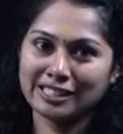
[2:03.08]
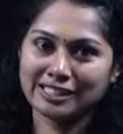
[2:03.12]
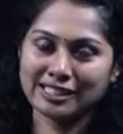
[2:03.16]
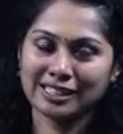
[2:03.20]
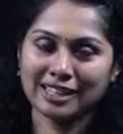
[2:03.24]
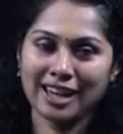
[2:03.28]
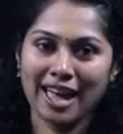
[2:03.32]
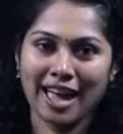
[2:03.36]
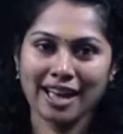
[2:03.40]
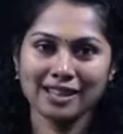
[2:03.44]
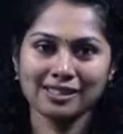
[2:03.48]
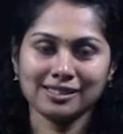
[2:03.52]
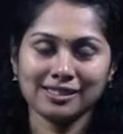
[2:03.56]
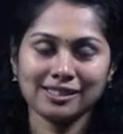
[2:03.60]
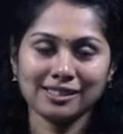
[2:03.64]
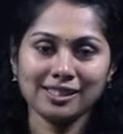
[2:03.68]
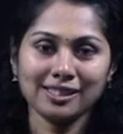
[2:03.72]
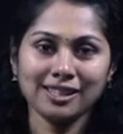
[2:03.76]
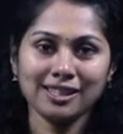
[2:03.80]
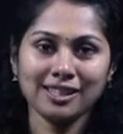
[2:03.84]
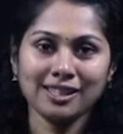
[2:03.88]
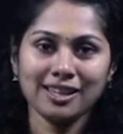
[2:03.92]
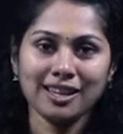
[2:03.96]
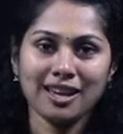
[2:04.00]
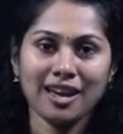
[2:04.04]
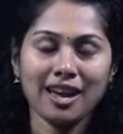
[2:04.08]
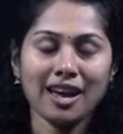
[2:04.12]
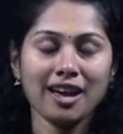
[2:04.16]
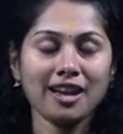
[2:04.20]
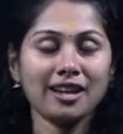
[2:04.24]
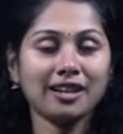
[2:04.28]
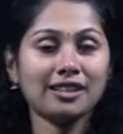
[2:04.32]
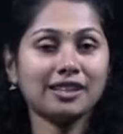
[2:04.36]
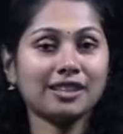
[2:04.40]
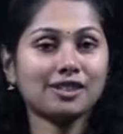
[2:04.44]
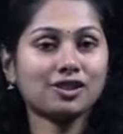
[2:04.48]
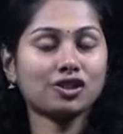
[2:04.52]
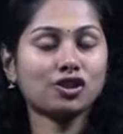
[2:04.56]
is an acid,
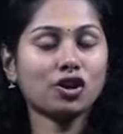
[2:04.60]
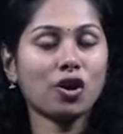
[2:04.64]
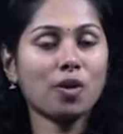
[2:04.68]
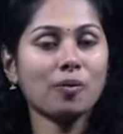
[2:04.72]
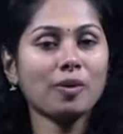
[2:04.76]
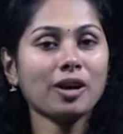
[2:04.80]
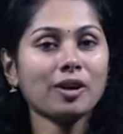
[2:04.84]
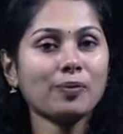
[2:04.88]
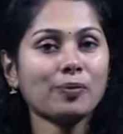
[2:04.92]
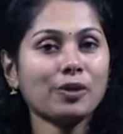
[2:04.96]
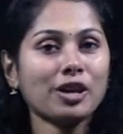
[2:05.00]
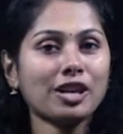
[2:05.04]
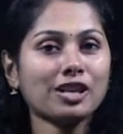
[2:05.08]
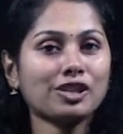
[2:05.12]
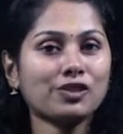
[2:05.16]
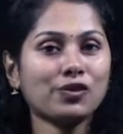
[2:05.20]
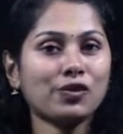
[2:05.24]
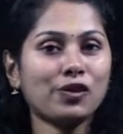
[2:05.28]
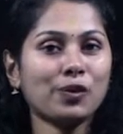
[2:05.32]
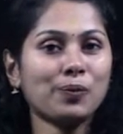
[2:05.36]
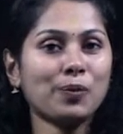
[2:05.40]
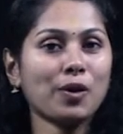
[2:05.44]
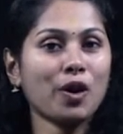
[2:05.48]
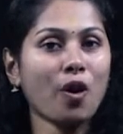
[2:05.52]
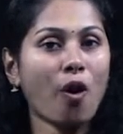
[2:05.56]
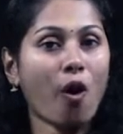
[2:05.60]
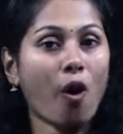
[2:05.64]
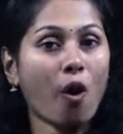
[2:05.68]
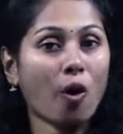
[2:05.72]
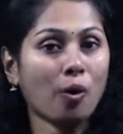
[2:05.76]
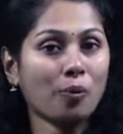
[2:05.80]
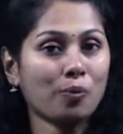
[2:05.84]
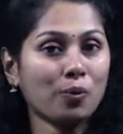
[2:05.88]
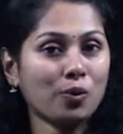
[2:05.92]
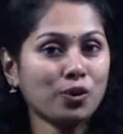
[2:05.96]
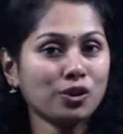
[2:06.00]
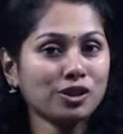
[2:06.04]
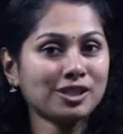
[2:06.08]
the stomach pH will be
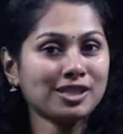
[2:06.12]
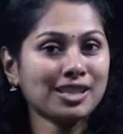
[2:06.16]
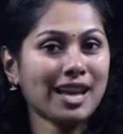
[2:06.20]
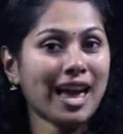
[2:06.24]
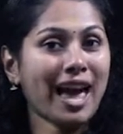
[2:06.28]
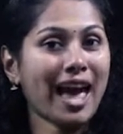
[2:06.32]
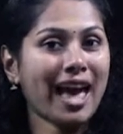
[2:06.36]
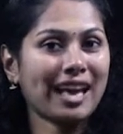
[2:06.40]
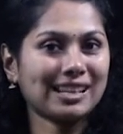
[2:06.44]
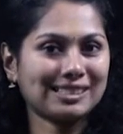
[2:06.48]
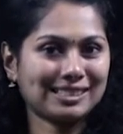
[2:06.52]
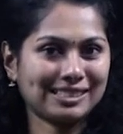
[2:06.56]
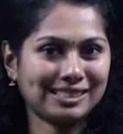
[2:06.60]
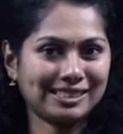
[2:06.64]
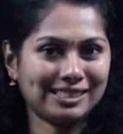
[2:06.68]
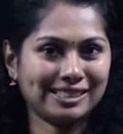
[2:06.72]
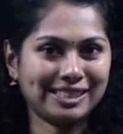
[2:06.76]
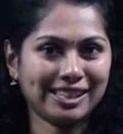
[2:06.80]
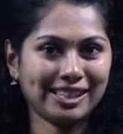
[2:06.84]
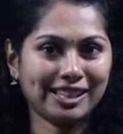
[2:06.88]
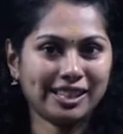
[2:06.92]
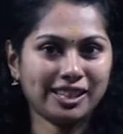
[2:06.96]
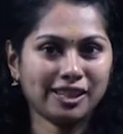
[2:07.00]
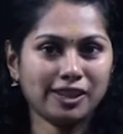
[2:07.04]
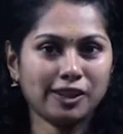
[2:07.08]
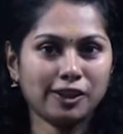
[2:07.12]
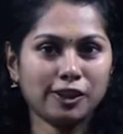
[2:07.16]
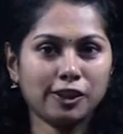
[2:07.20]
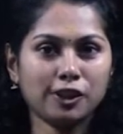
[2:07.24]
almost acidic.